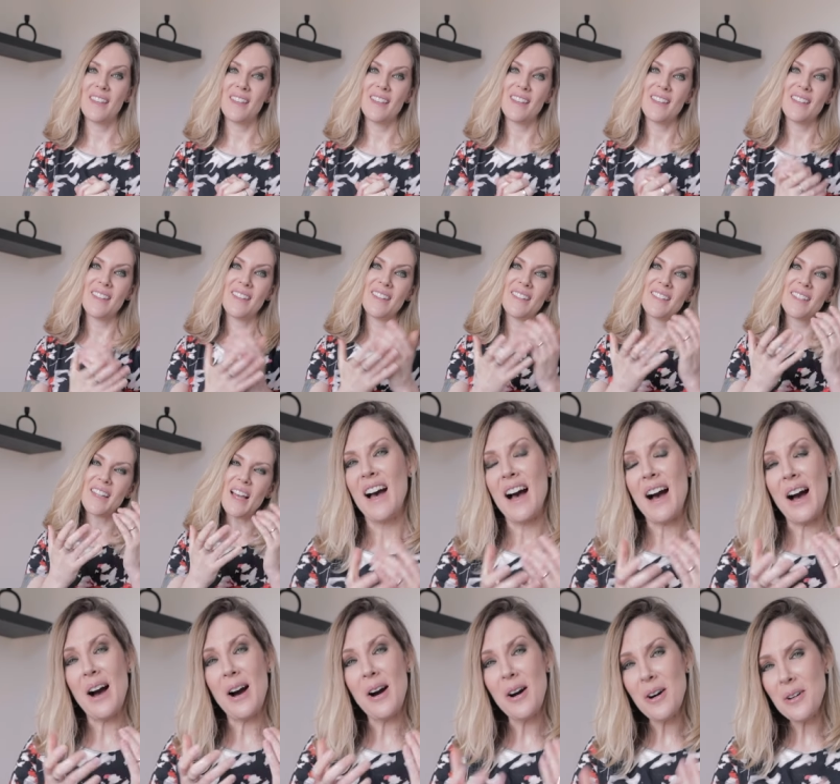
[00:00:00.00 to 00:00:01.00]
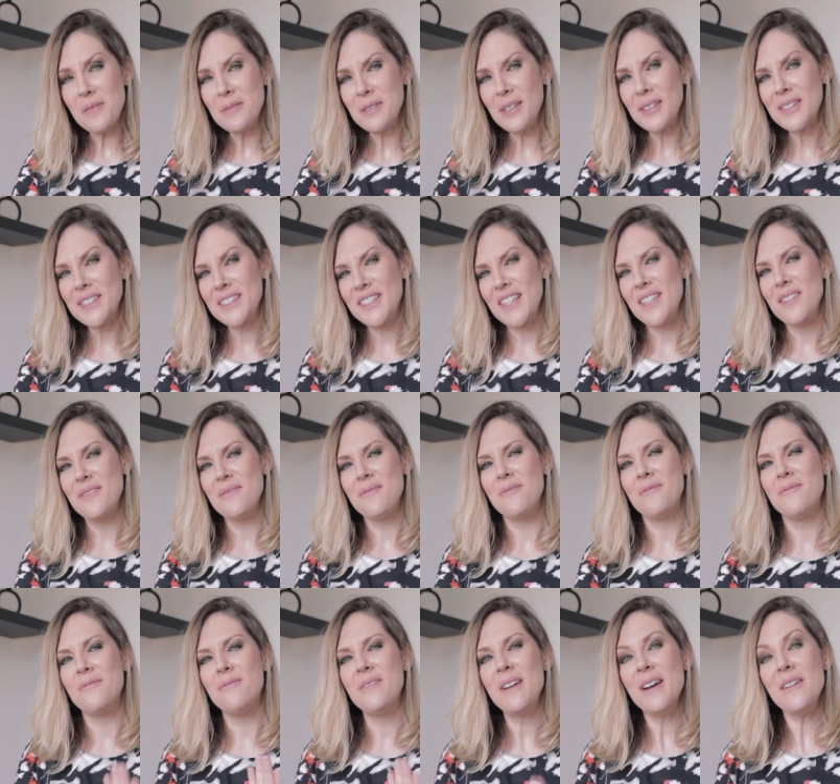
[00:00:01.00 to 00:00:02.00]
and I hope to see you
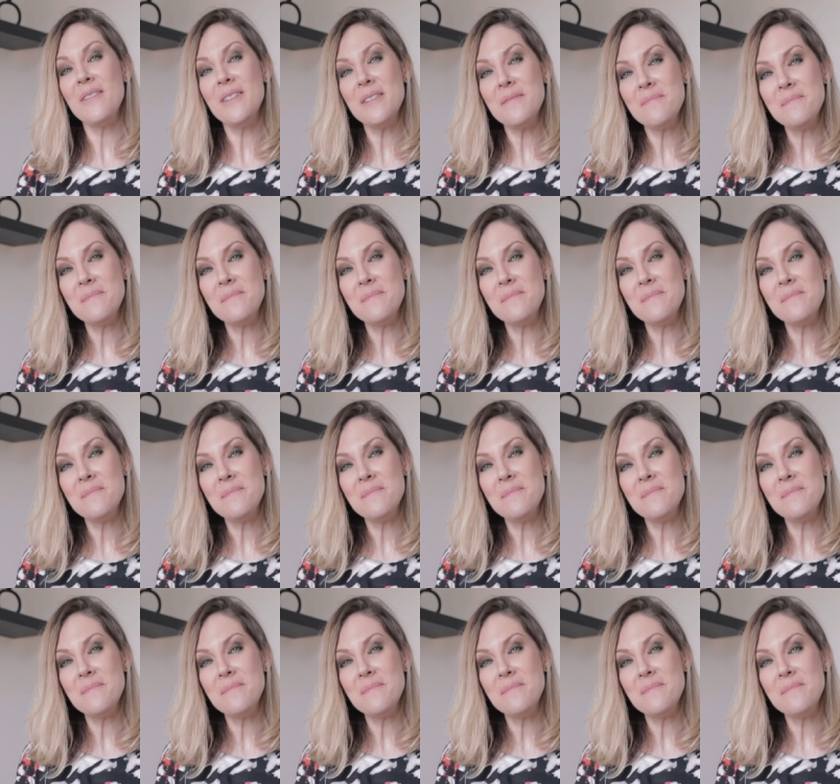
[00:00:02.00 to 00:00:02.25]
very